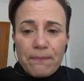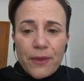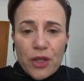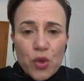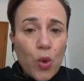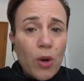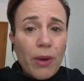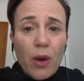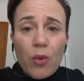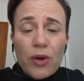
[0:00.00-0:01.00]
talk
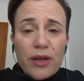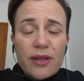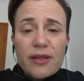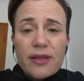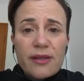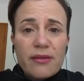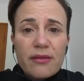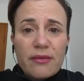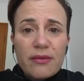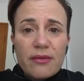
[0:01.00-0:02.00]
about what it is
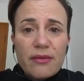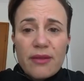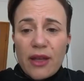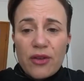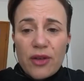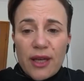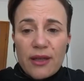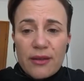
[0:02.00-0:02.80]
that you need.